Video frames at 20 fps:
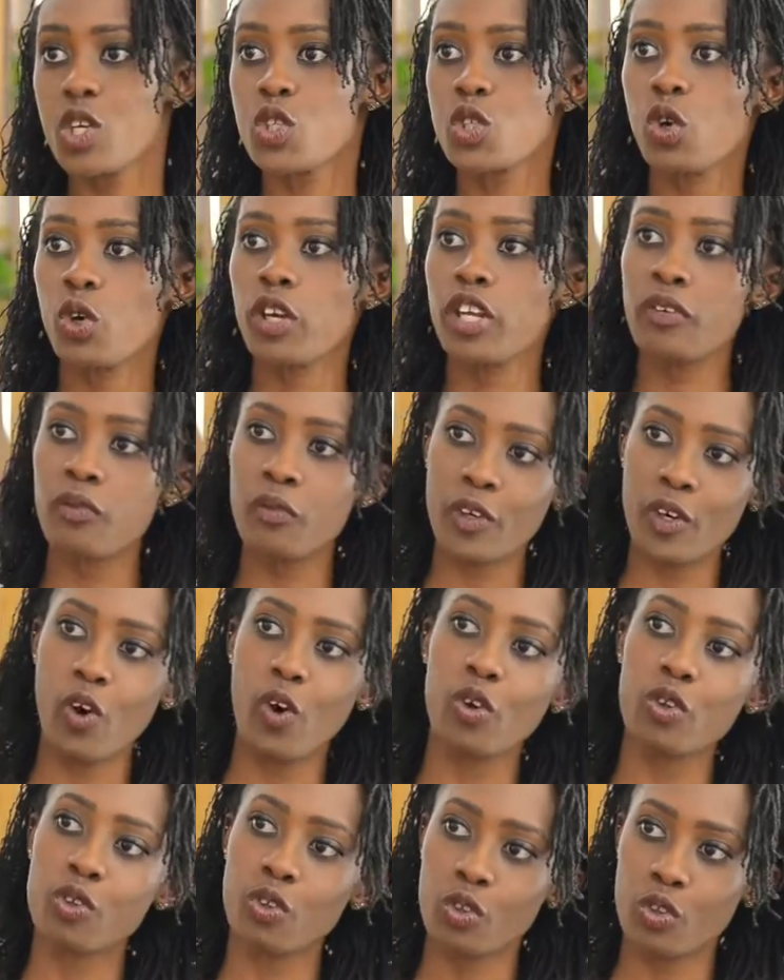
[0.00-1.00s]
So if we
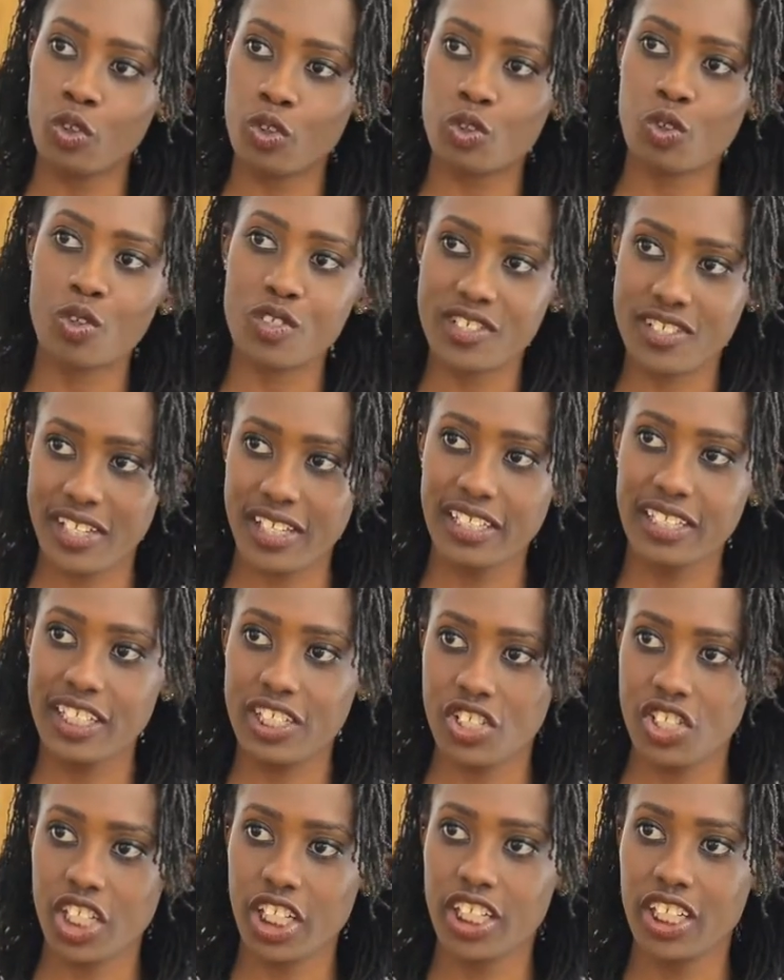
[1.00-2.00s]
also don't constantly
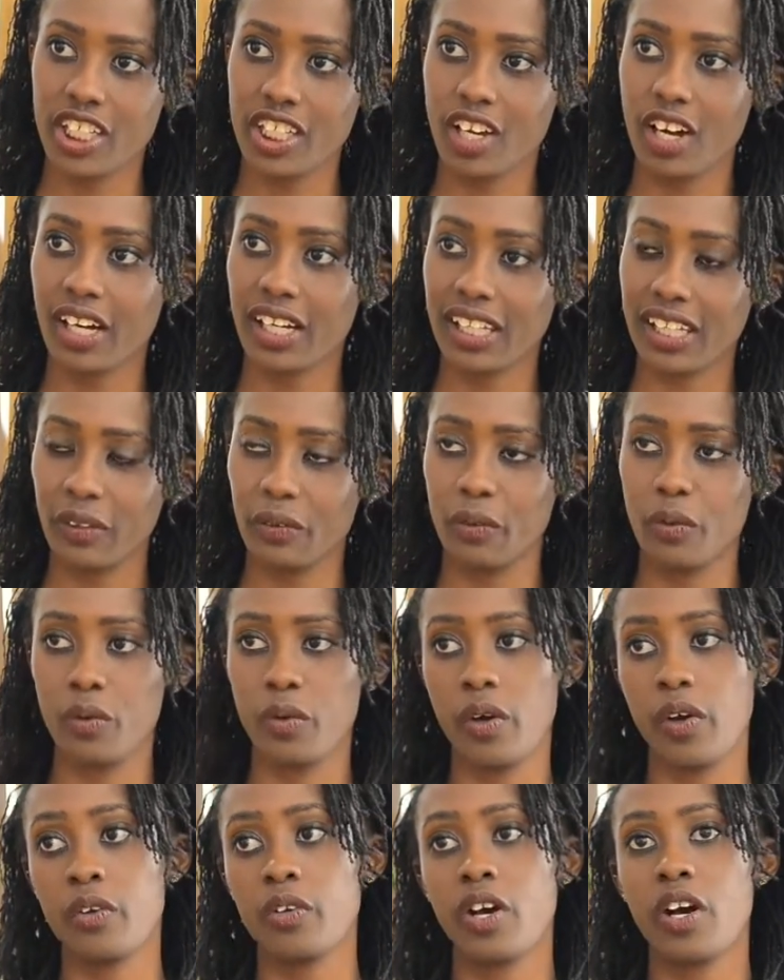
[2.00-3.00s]
check in
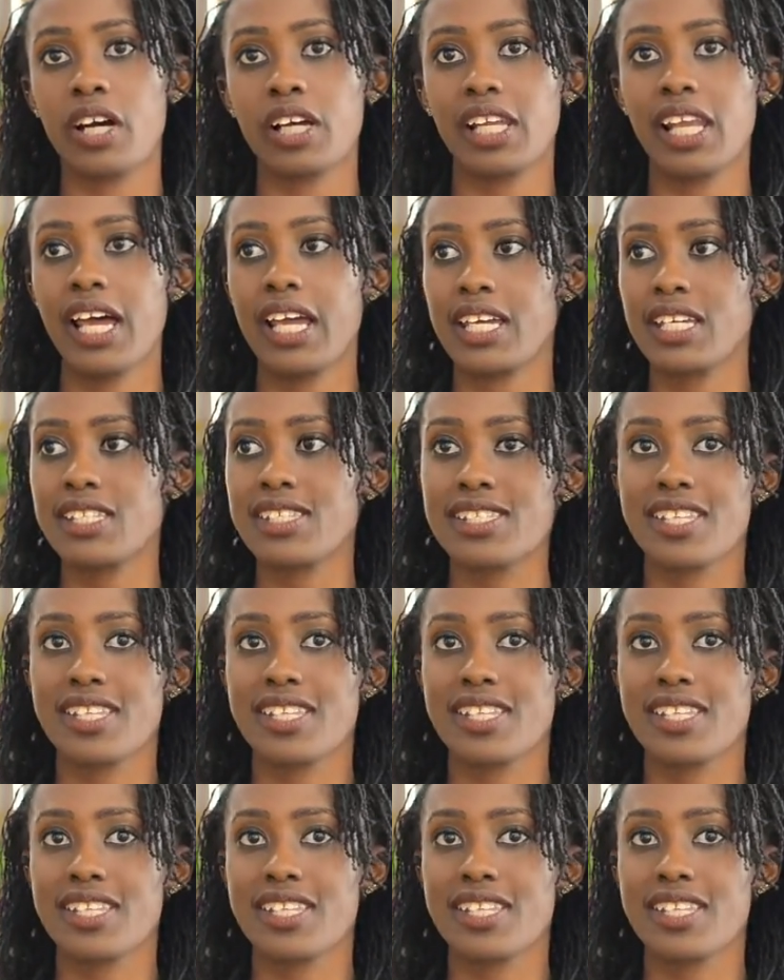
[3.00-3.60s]
on our clients,